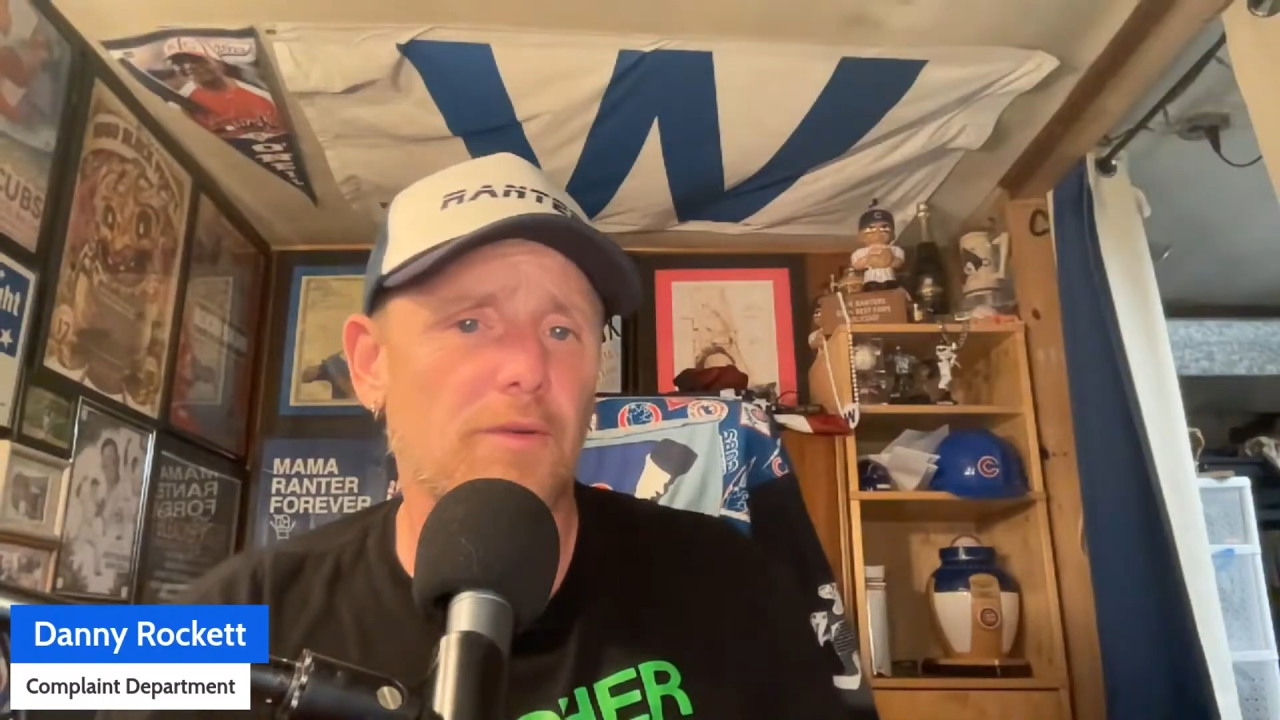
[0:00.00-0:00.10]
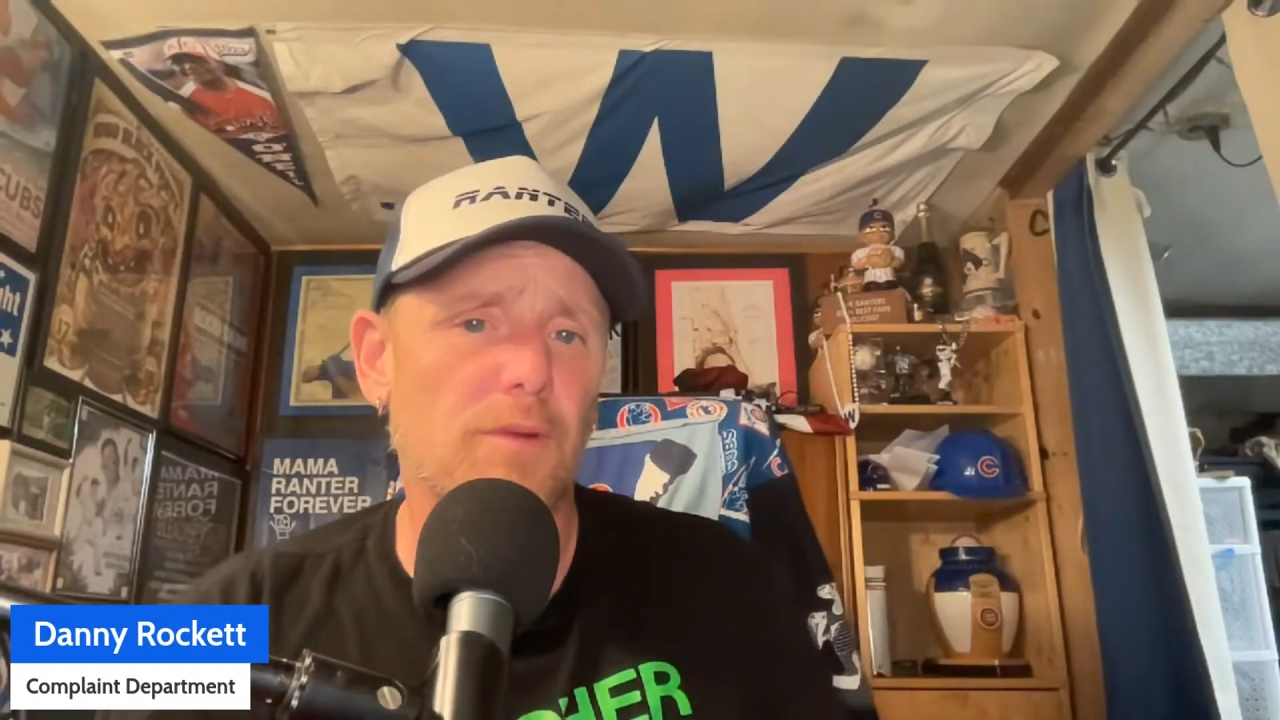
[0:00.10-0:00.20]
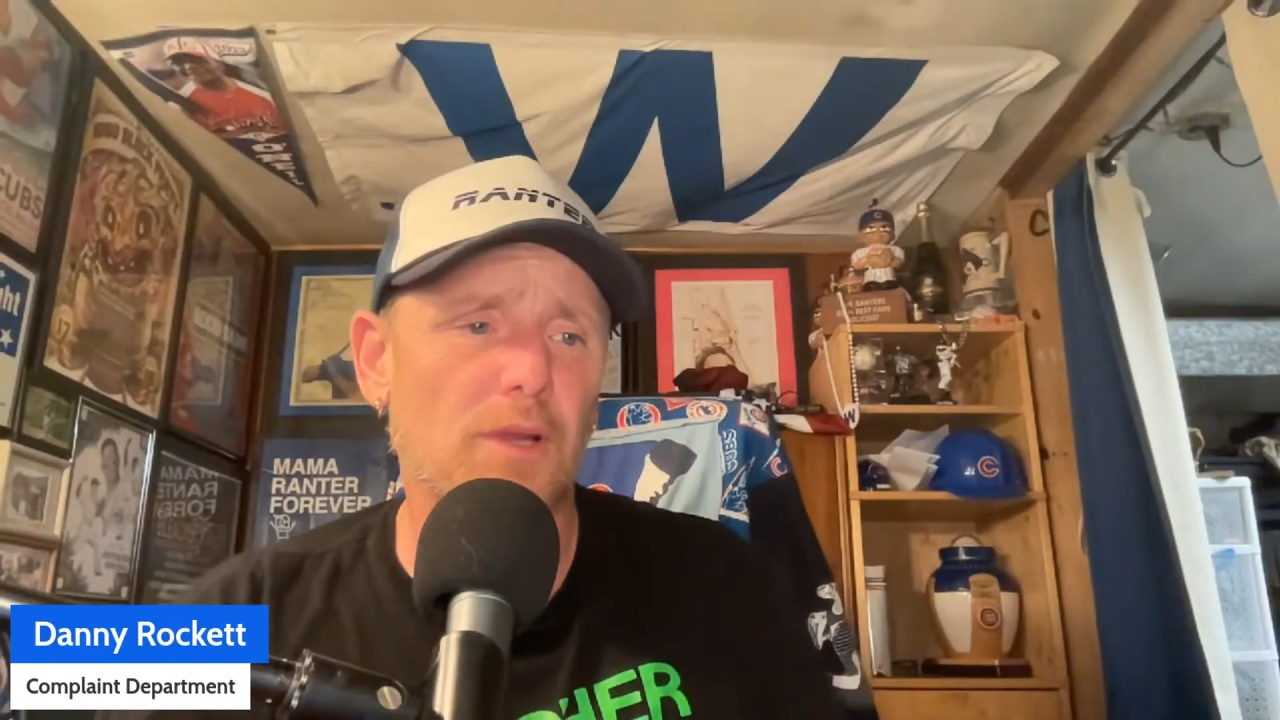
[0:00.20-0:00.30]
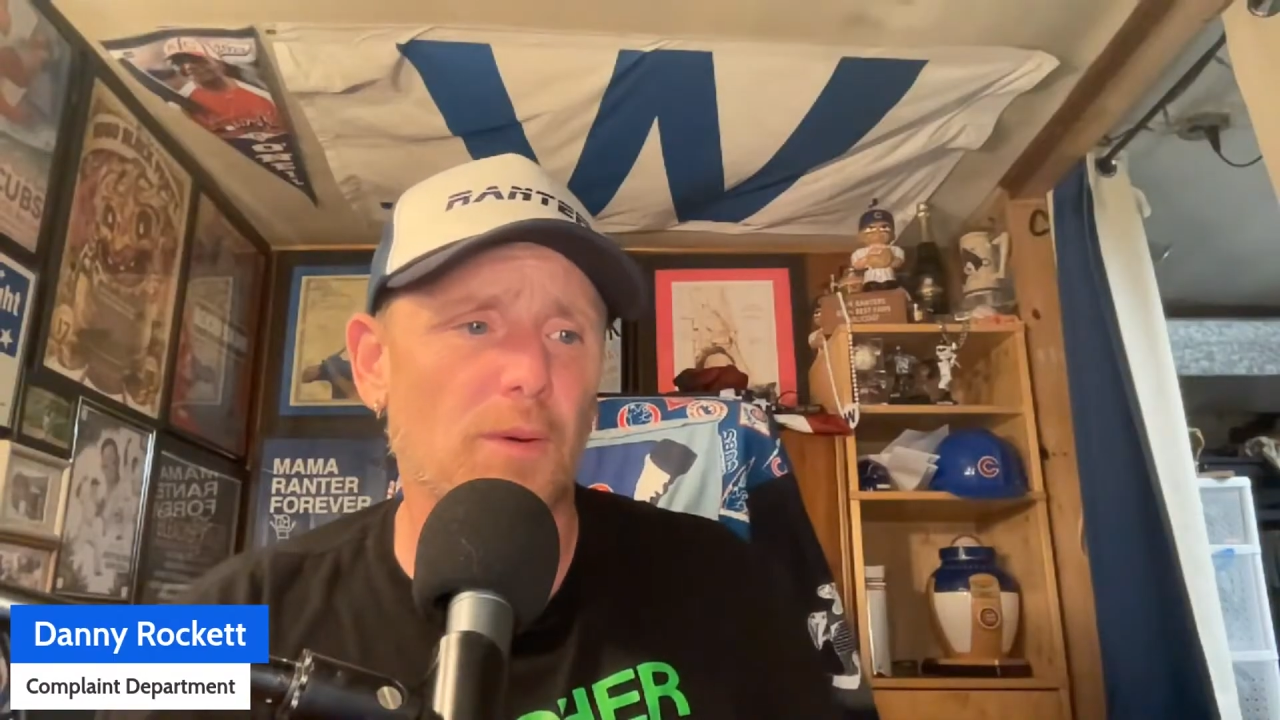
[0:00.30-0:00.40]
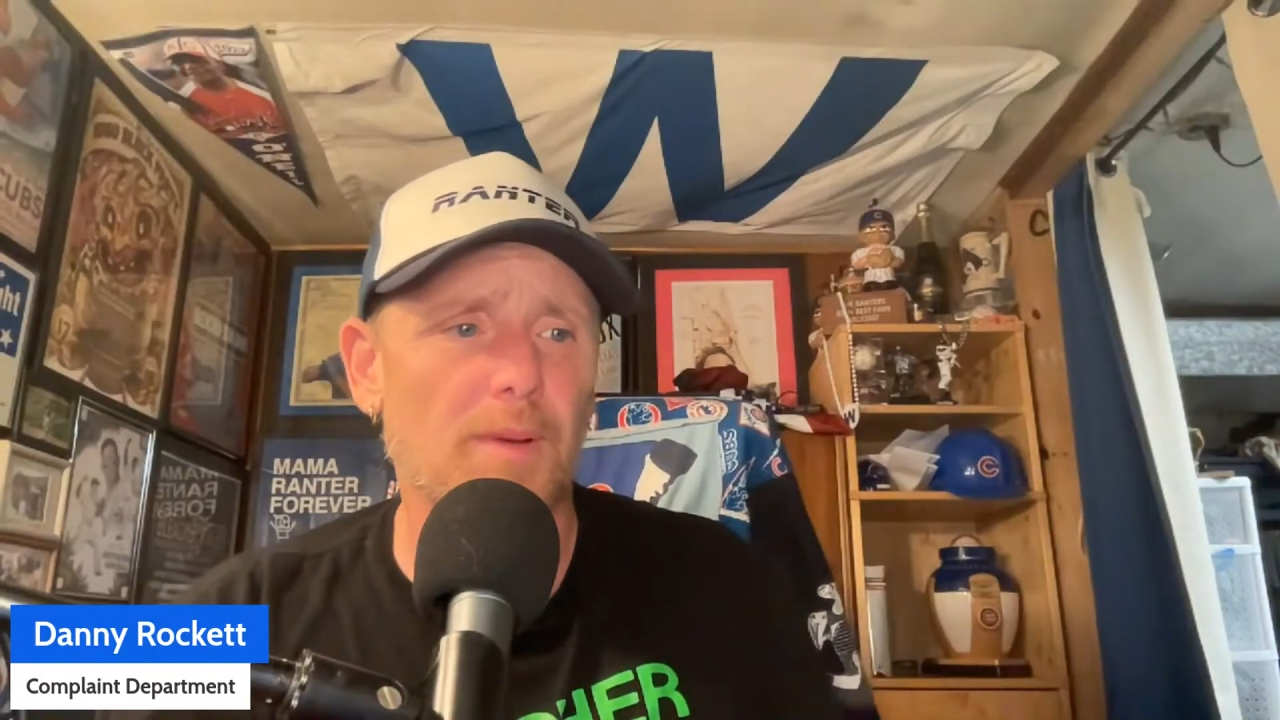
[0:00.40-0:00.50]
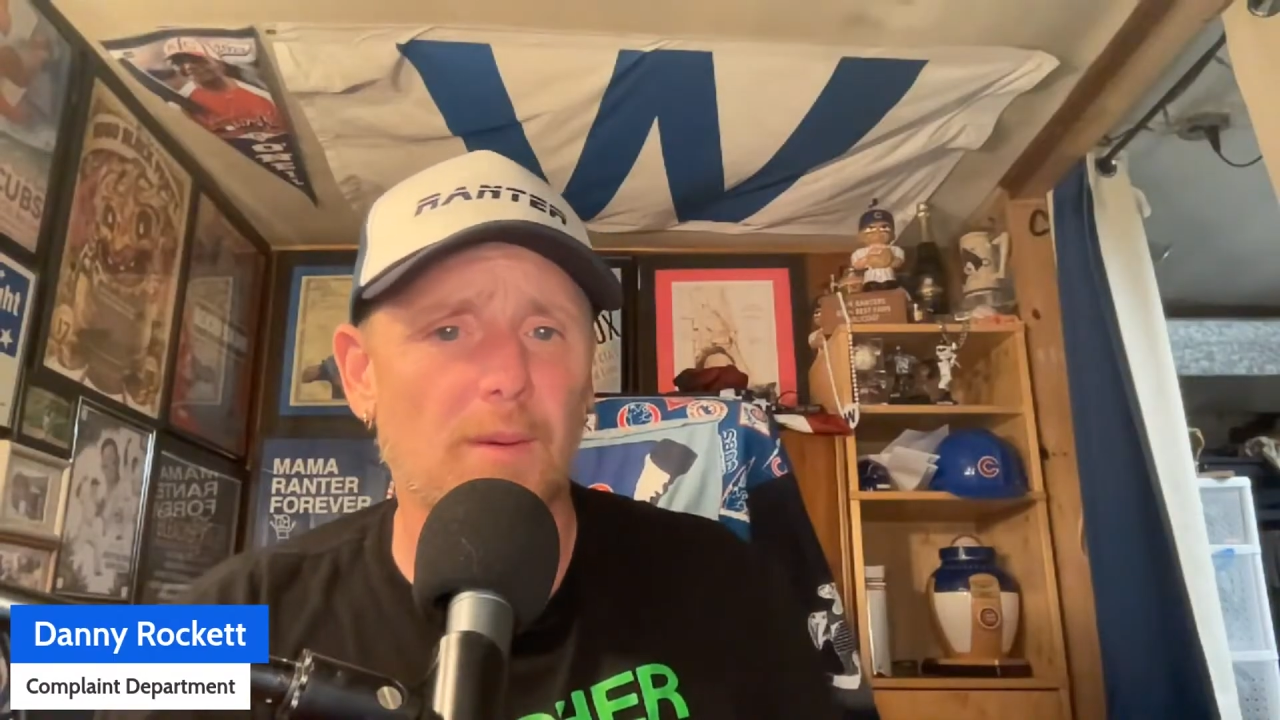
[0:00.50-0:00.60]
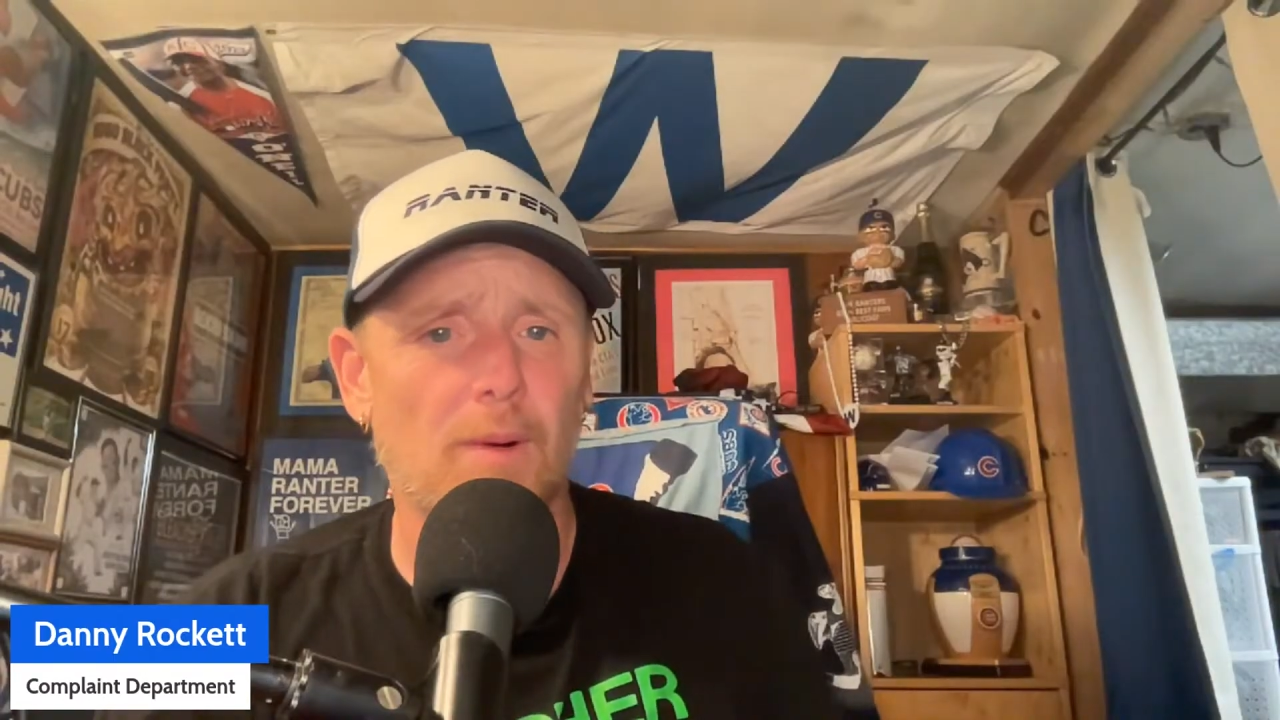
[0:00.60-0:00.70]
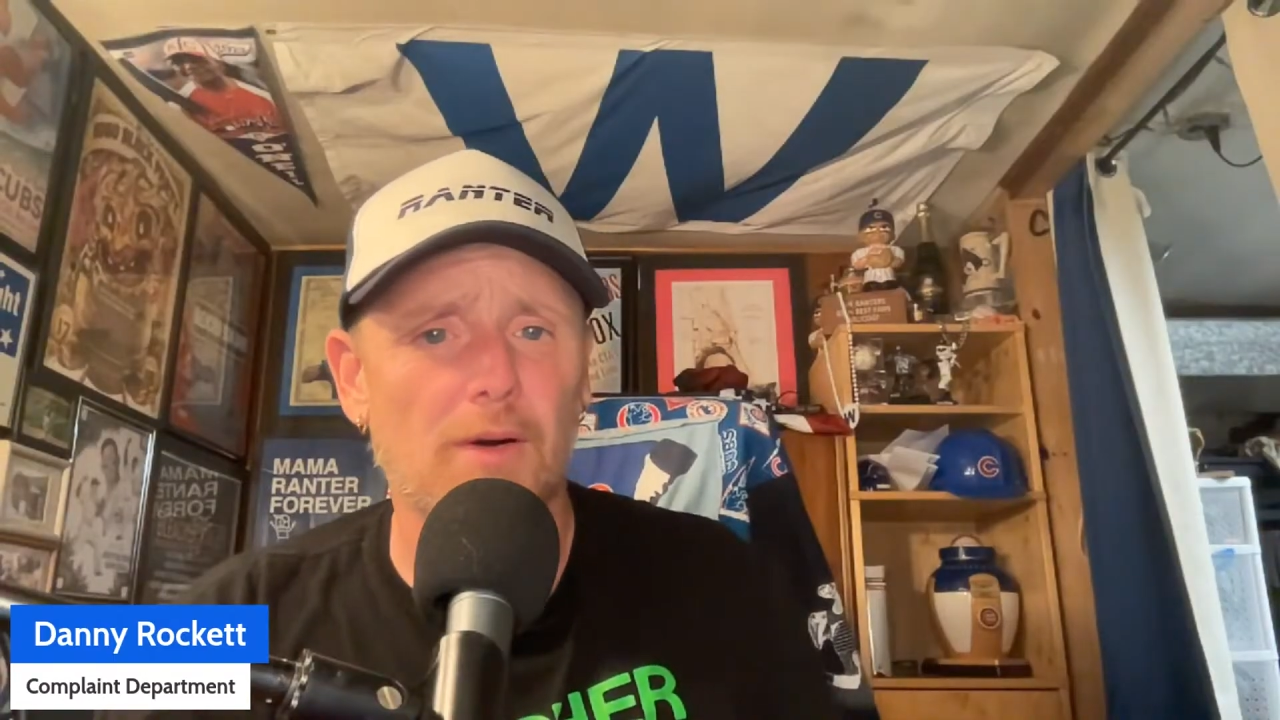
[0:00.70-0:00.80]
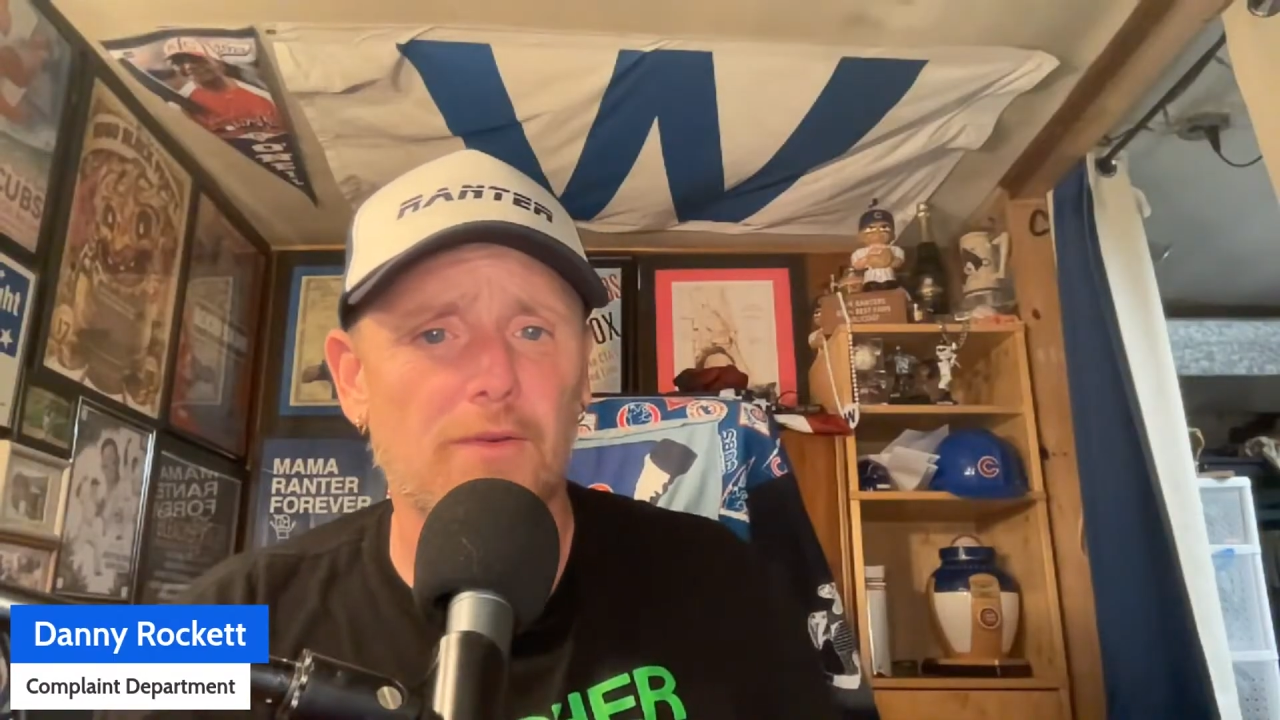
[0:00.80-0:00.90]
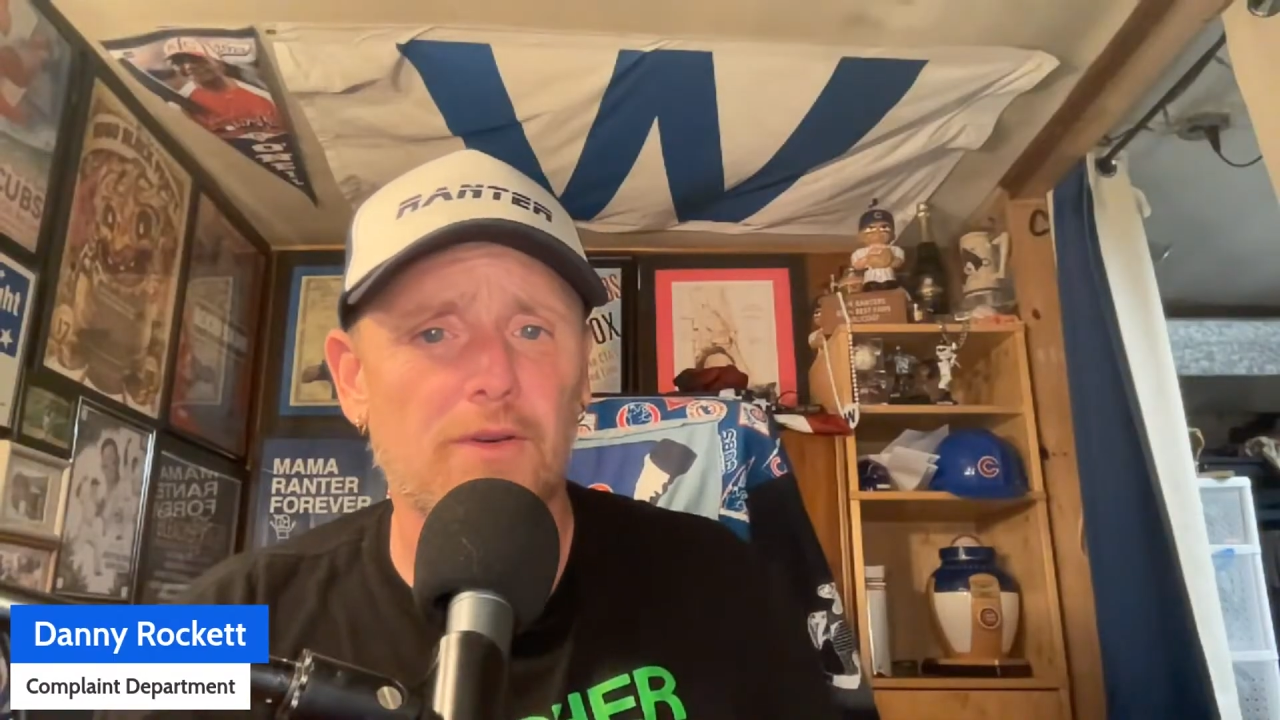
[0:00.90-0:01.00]
with a little bit of
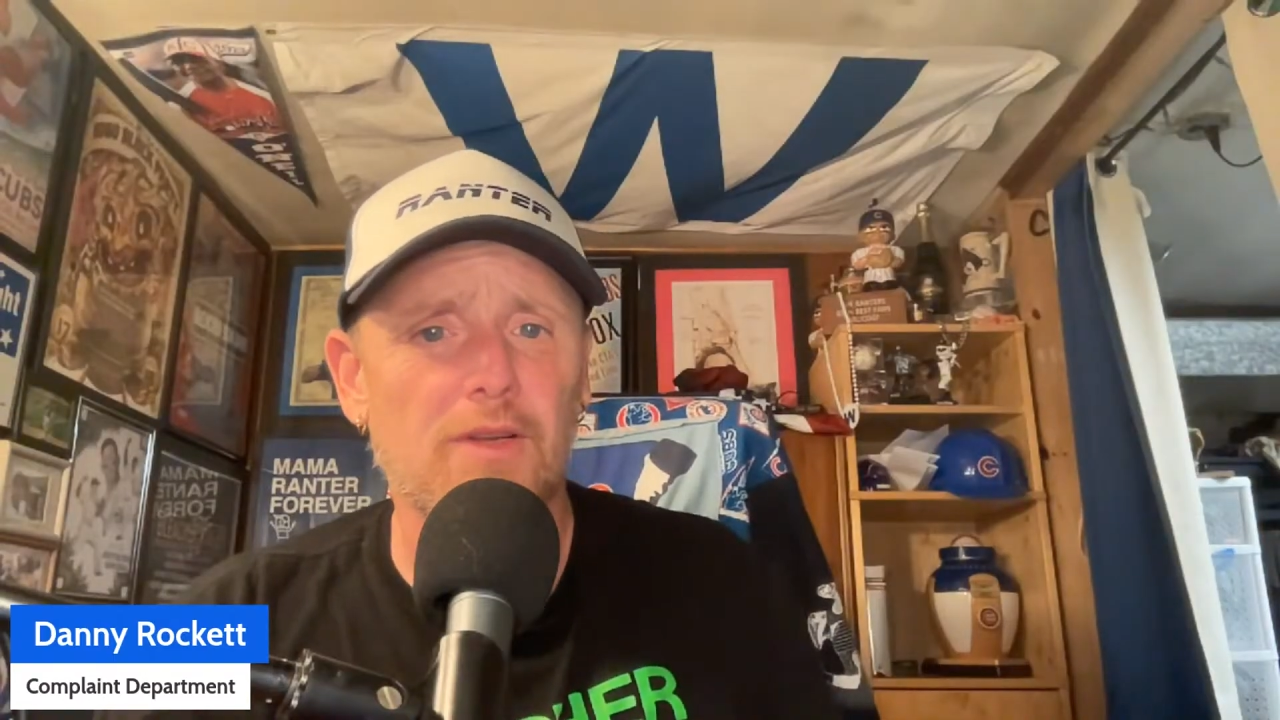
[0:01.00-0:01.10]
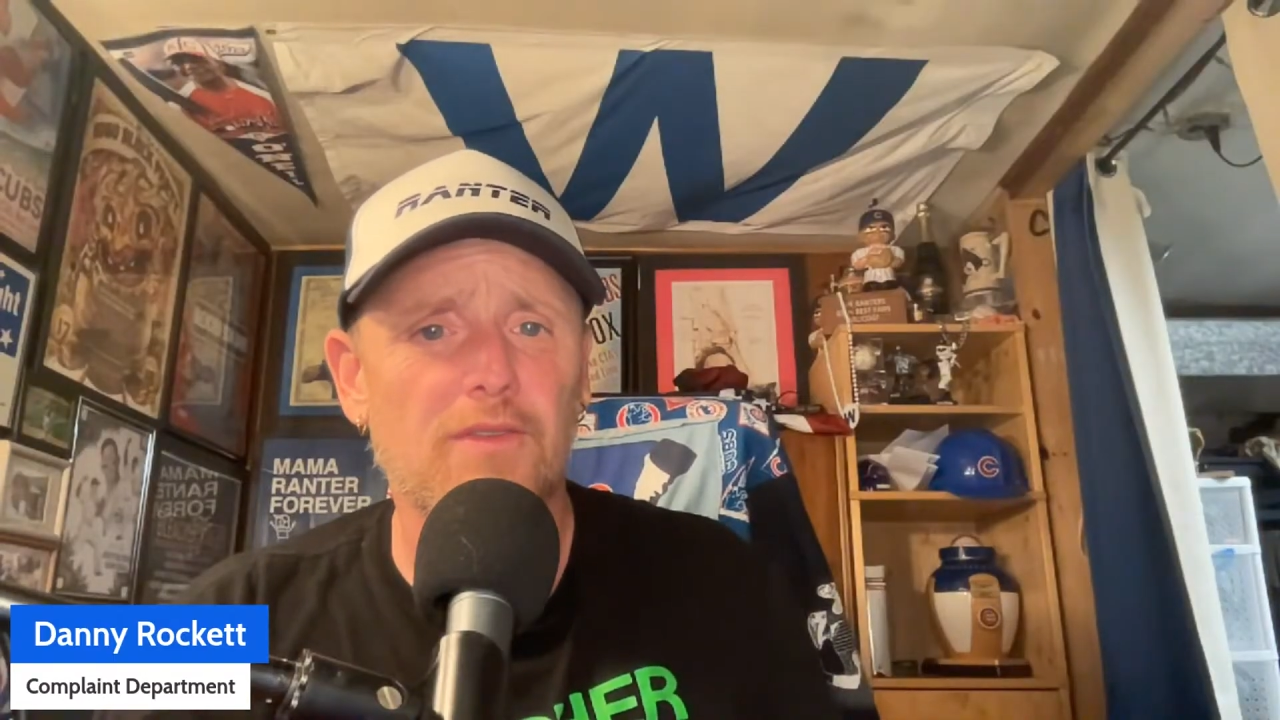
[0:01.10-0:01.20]
March,